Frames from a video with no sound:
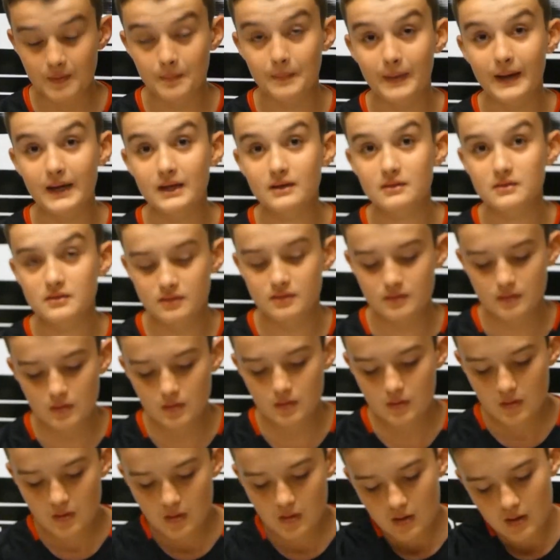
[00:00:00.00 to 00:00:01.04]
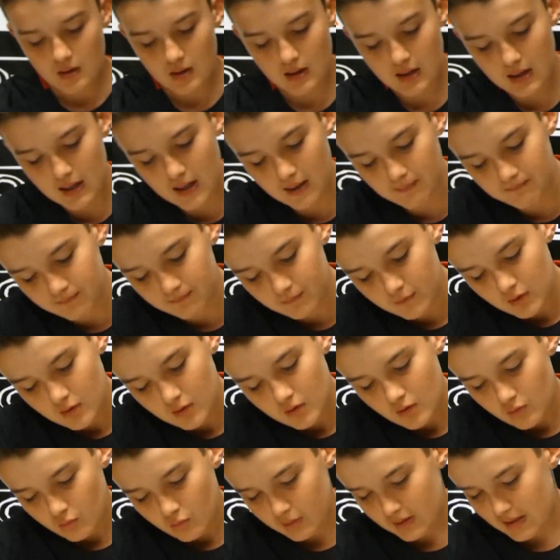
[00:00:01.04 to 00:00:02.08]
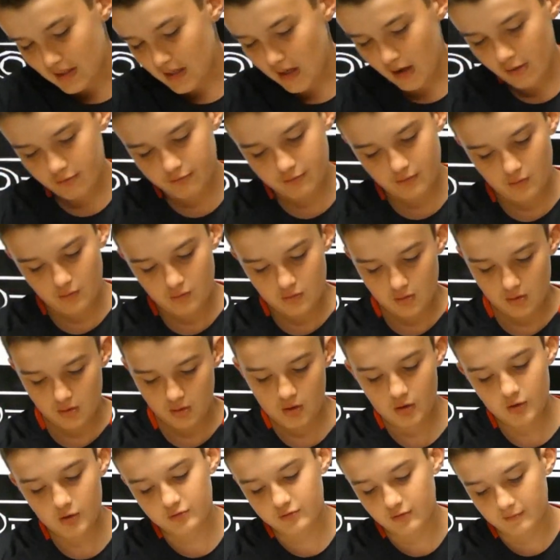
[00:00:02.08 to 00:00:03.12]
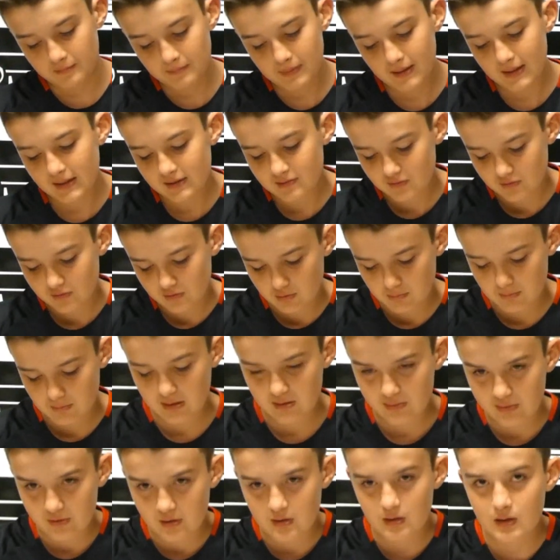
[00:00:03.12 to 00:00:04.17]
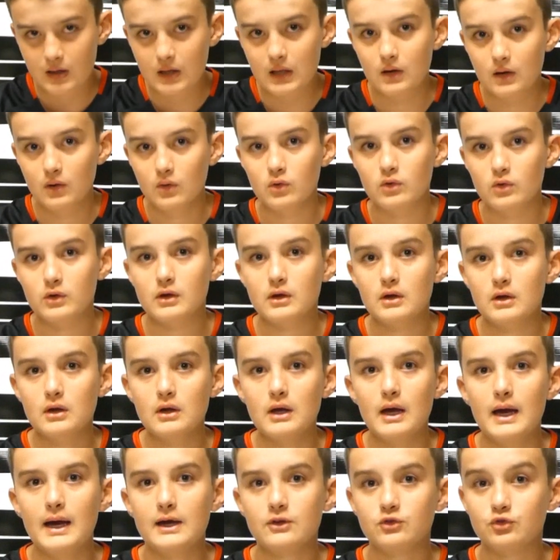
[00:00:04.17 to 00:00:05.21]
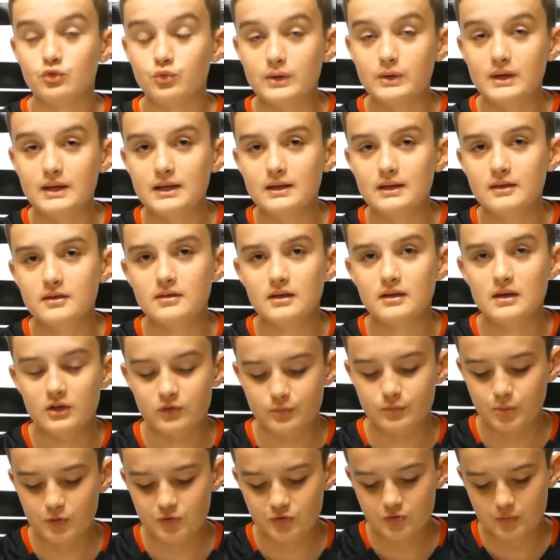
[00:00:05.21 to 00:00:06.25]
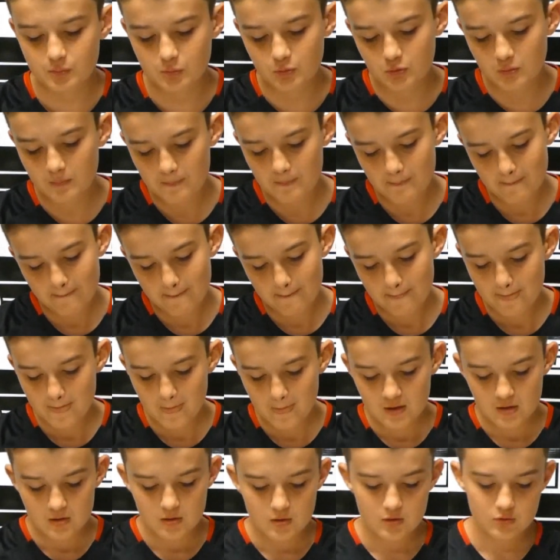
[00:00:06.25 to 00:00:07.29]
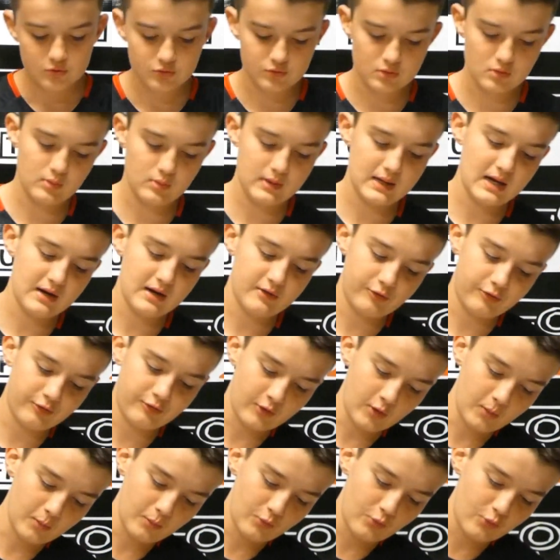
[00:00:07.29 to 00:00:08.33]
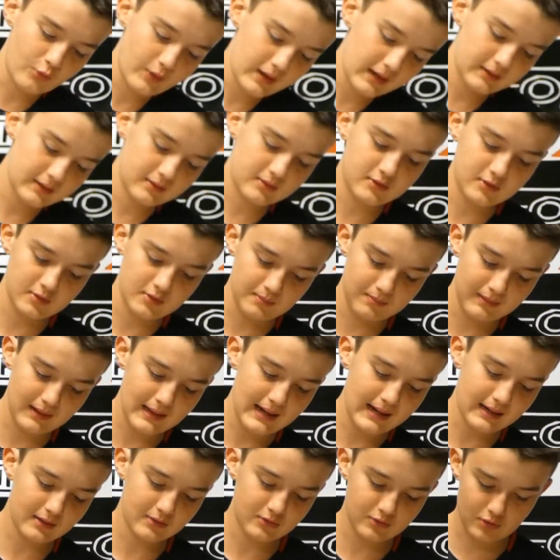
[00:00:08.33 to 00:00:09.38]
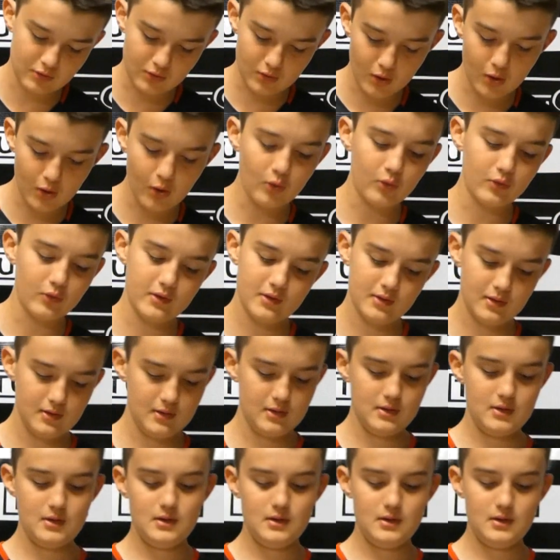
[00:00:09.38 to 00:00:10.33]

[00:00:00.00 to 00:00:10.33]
the paints. We have loads of paints to make the car look as realistic as possible. So we have from red to black to gold,